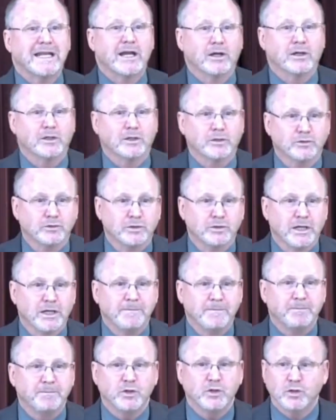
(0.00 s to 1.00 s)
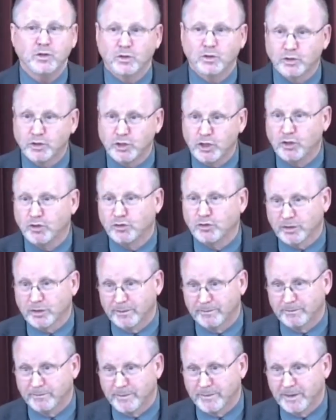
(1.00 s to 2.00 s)
knows you'll use
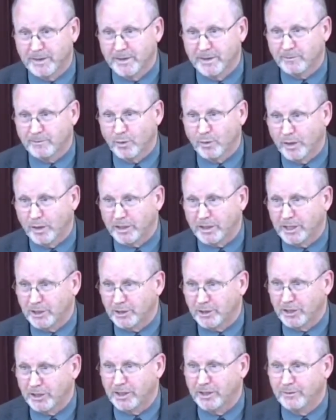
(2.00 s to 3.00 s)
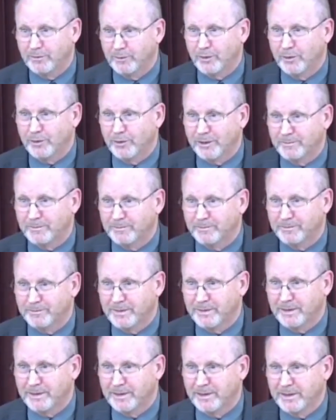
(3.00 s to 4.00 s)
them for what He intended for.
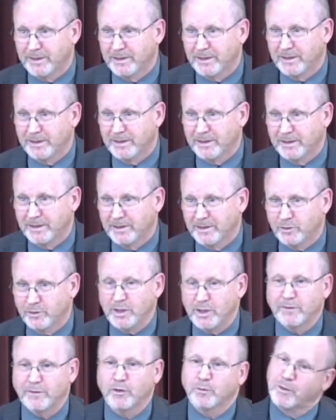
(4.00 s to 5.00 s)
You ever